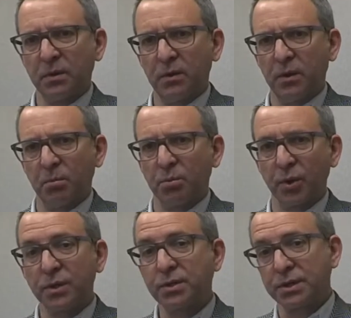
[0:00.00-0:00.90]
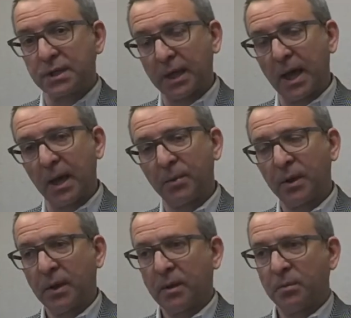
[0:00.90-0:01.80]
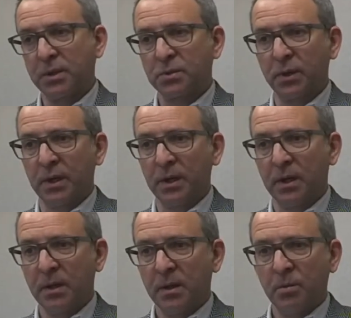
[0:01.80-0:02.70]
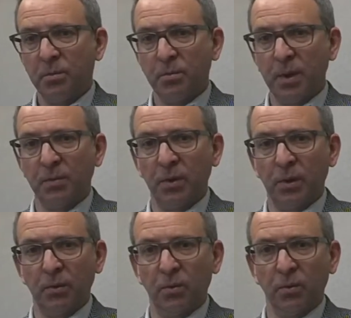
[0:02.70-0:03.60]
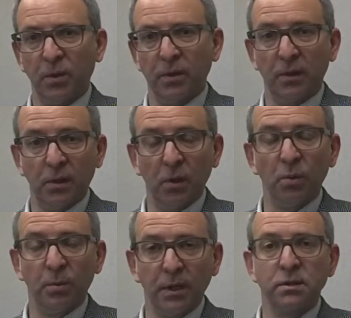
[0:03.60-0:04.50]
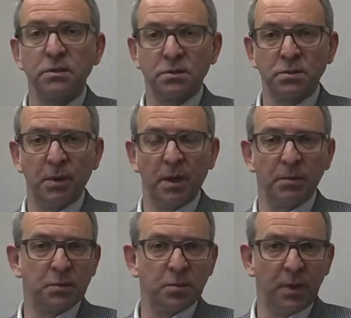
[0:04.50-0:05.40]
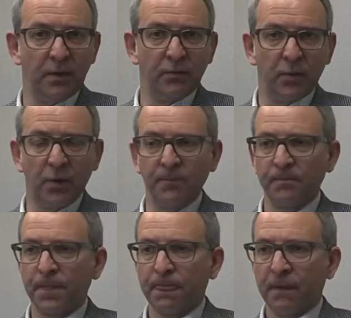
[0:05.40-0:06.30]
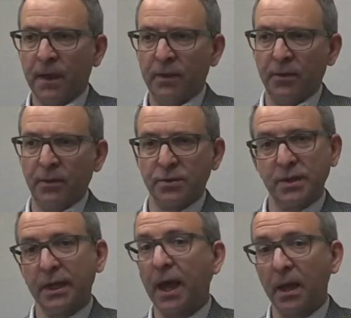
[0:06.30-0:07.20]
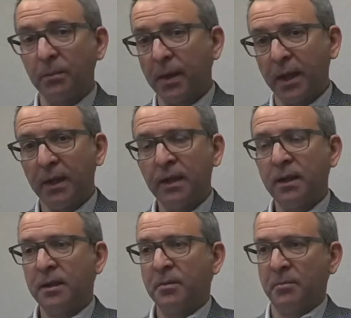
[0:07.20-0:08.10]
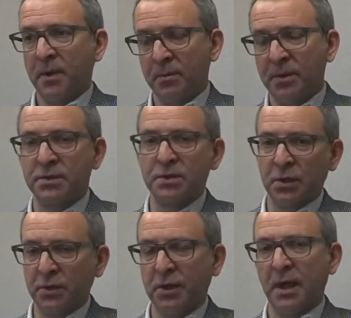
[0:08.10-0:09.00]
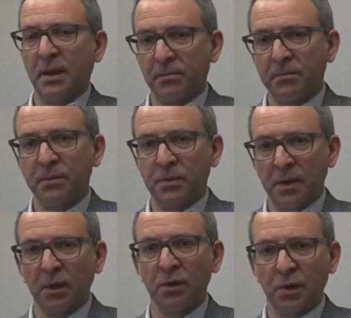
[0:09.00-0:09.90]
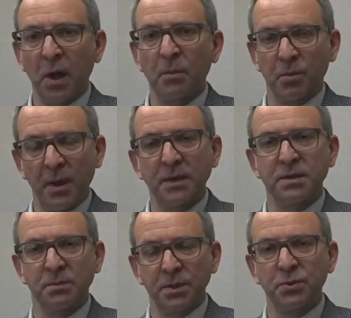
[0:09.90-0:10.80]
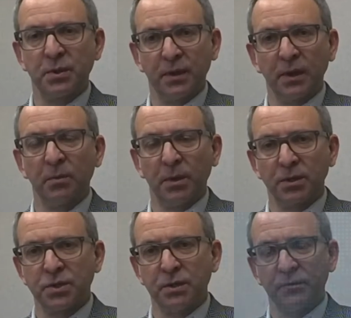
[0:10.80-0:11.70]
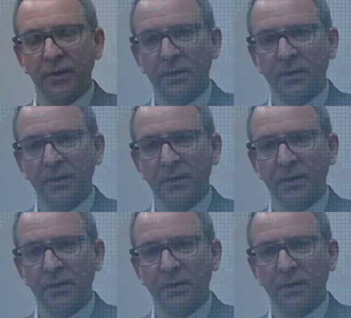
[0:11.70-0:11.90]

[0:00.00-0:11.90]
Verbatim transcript: that bridges the gap between people with low means to be able to pay for it and those that can pay, maybe there's a good gap, a good compromise in between that can be achieved.